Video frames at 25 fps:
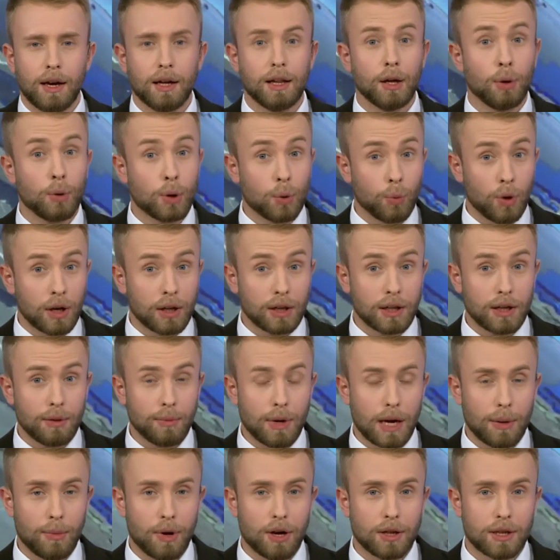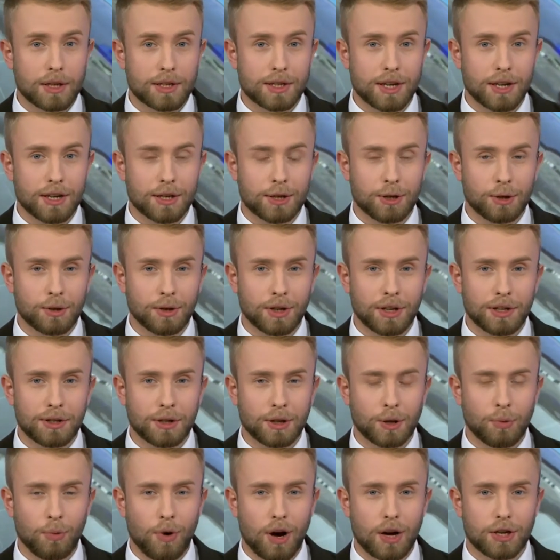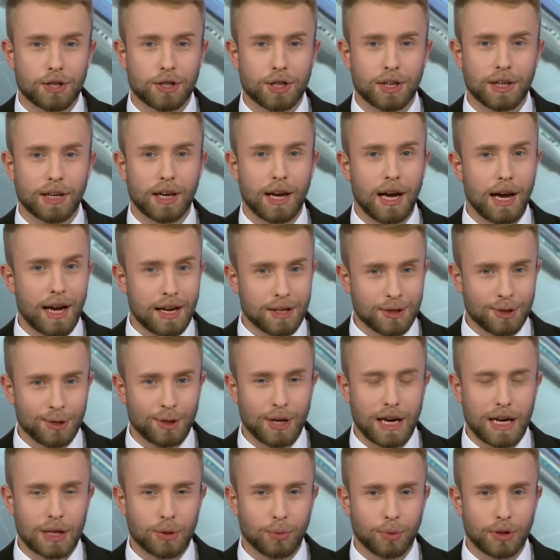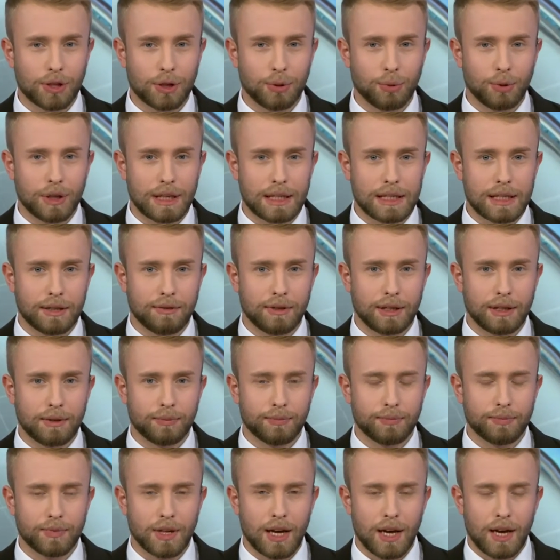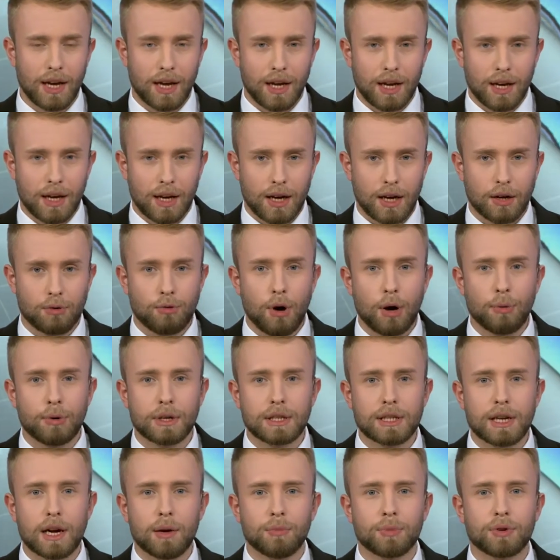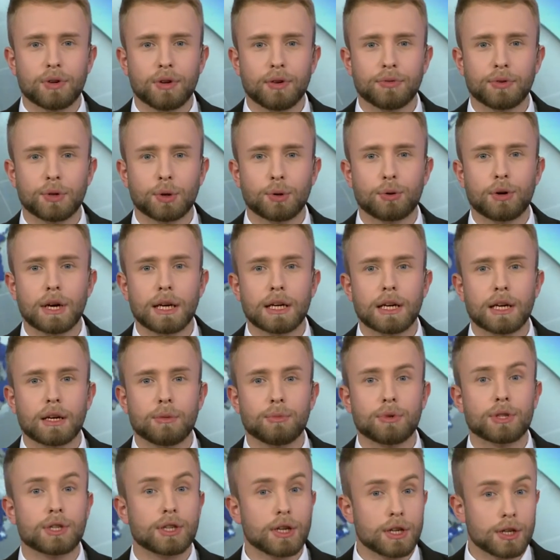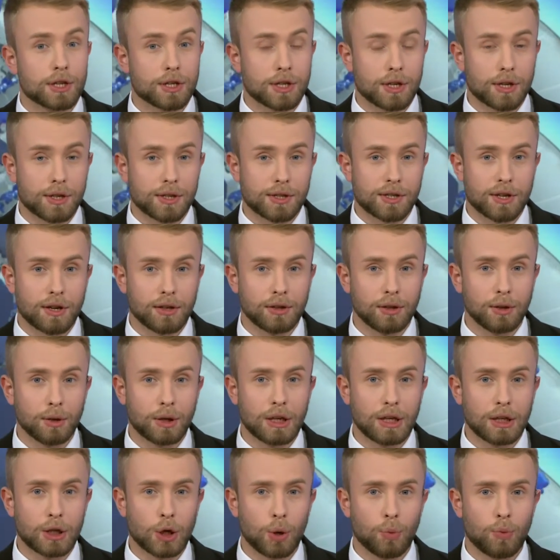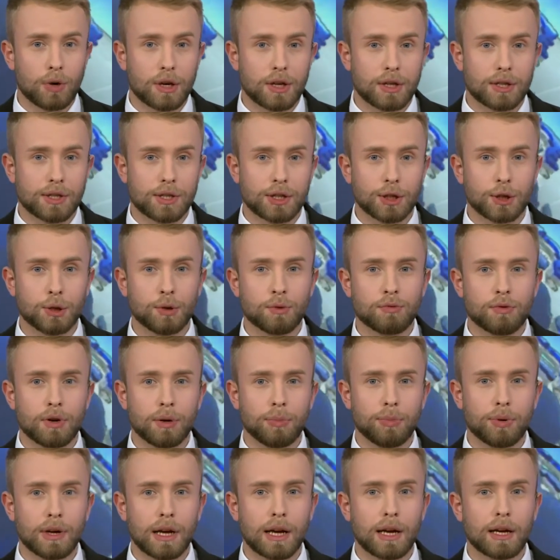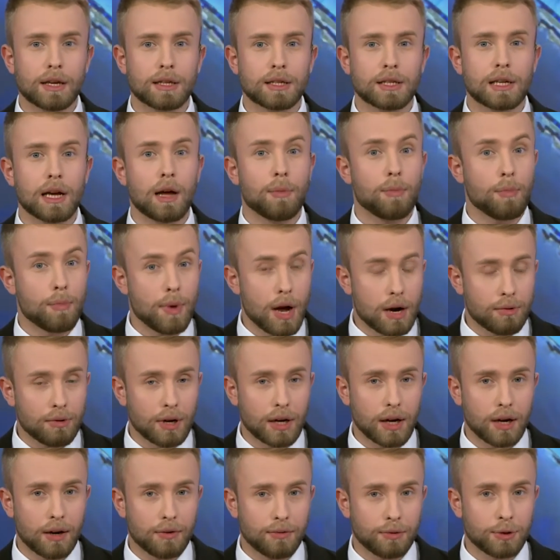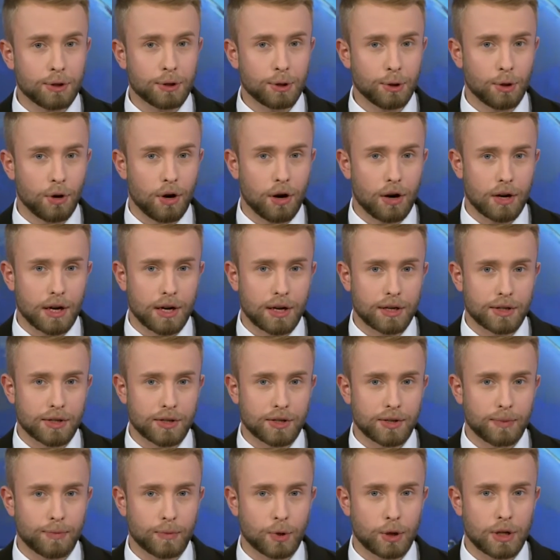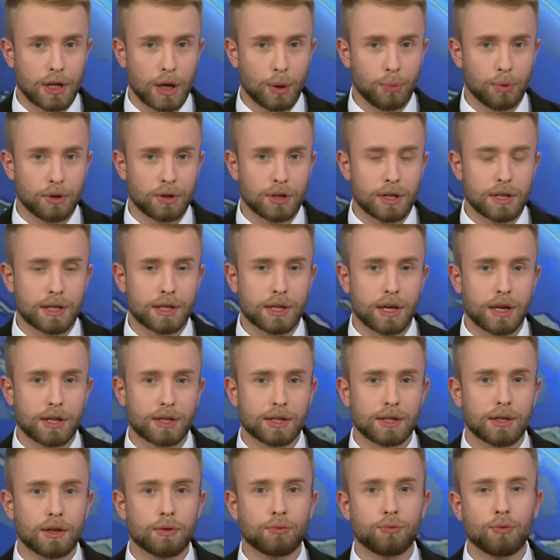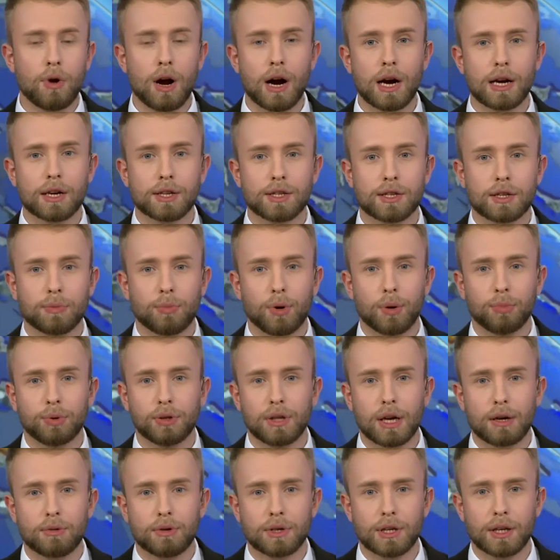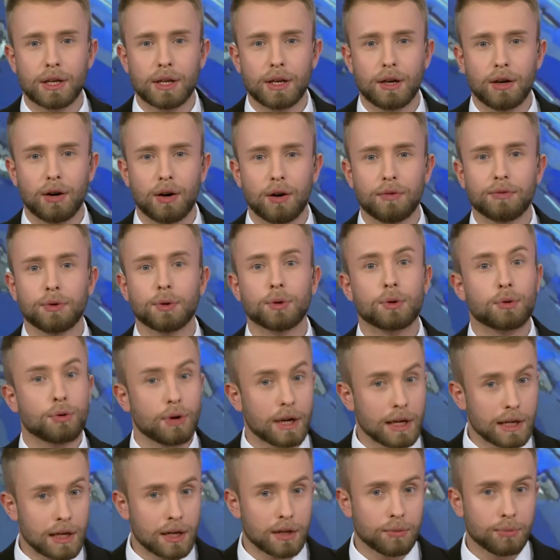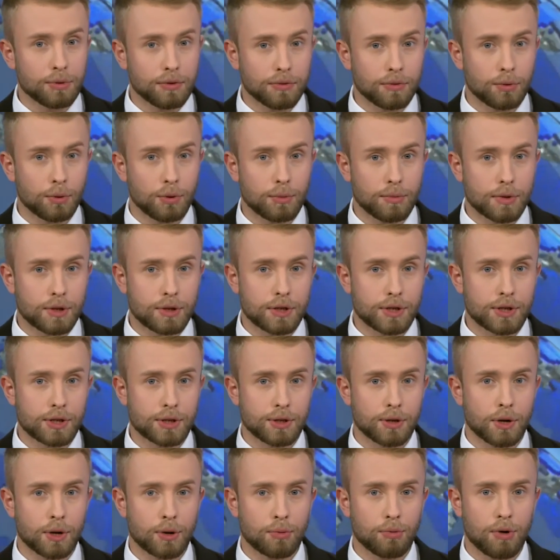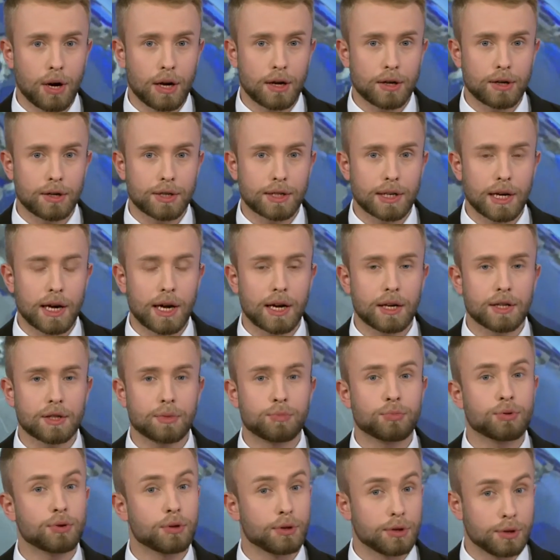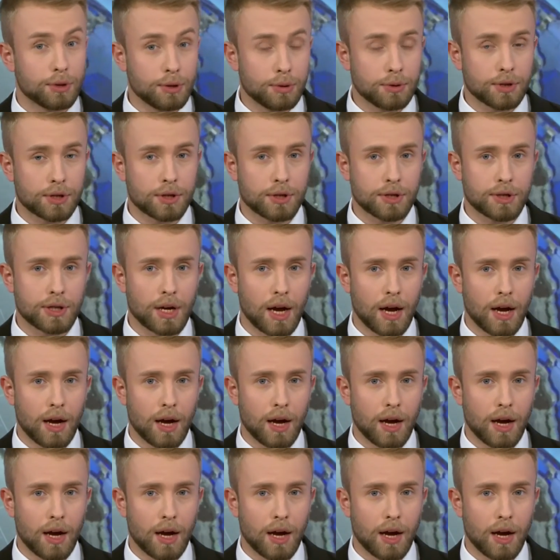Hello and welcome, I'm Oles Garjuk and you're watching Head to Head with UATV. A growing number of Ukrainian musicians are looking towards Europe and America for new audience. Today we'll discuss the rise in popularity of Ukrainian performers, songwriters and producers.